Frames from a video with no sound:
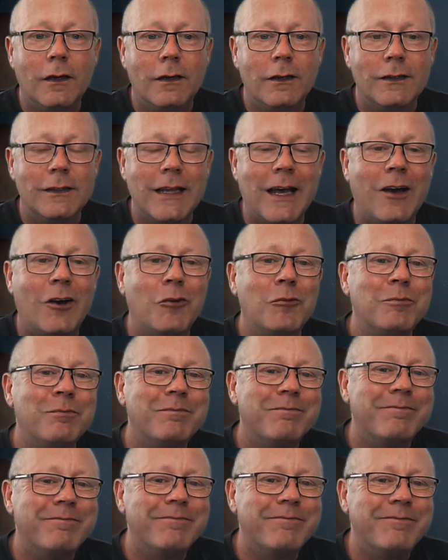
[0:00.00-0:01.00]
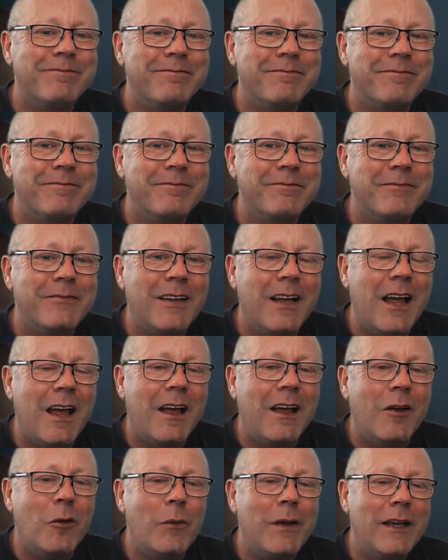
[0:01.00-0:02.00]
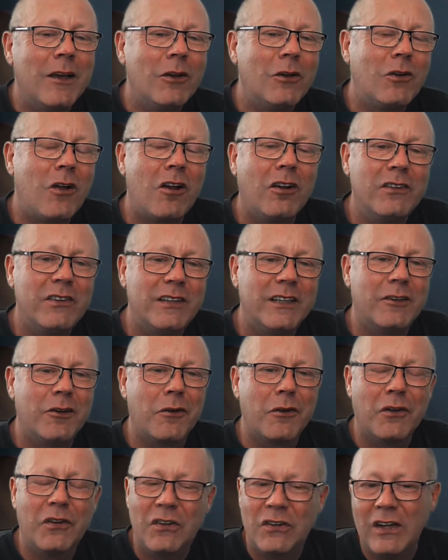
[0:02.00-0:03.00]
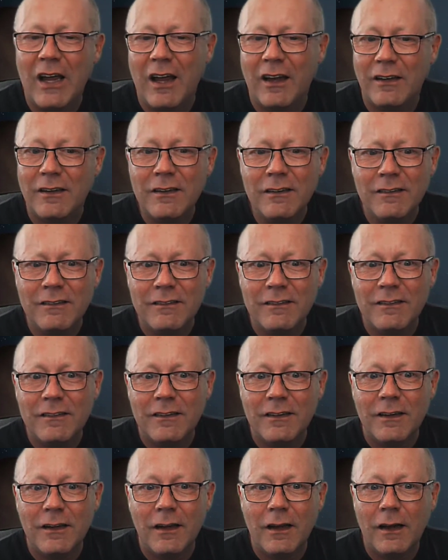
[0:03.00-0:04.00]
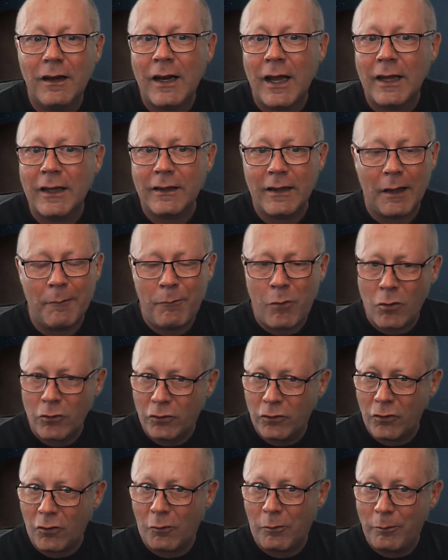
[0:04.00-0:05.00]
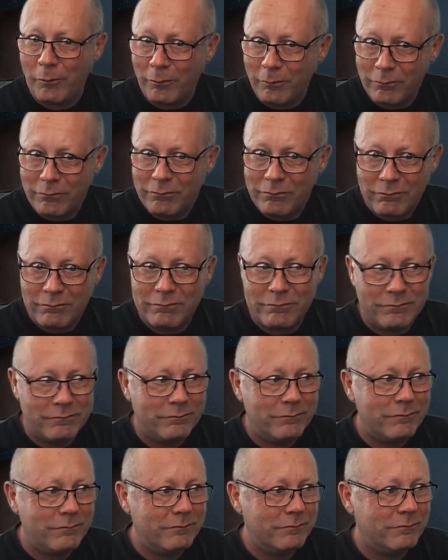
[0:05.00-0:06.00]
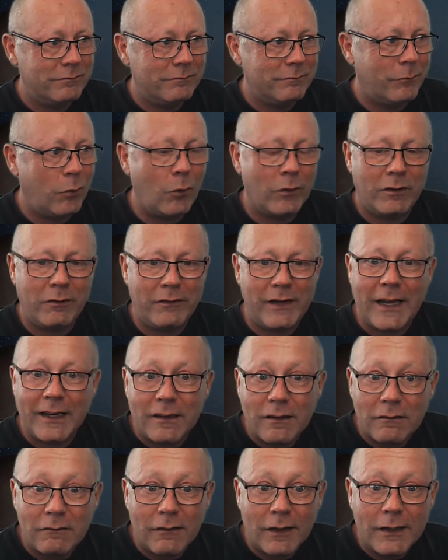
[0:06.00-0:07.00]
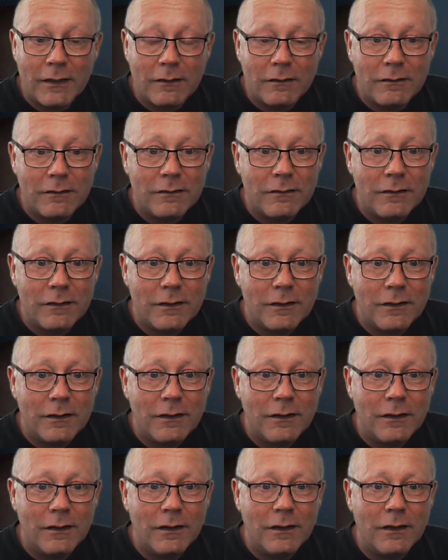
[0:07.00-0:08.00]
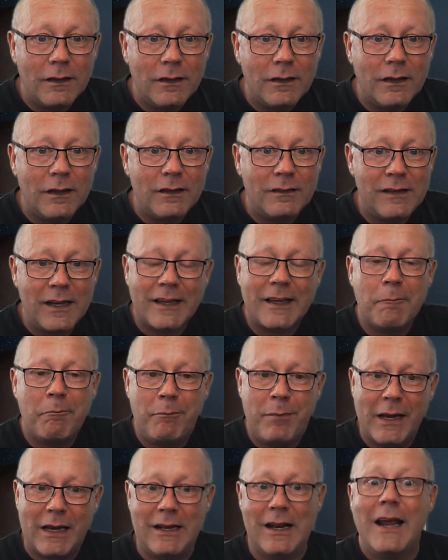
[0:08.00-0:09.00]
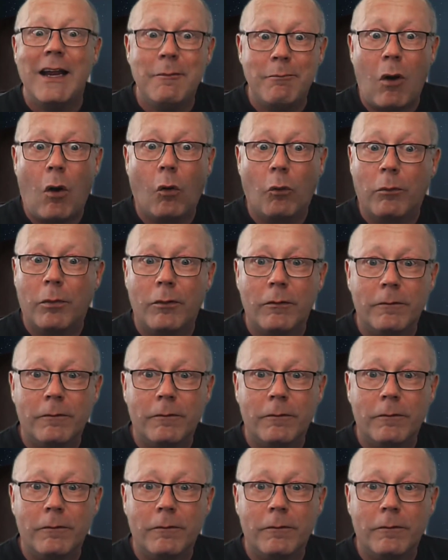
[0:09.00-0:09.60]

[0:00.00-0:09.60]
Now, we could consider the sun like a punctual point of light, right? It's like a big light bulb.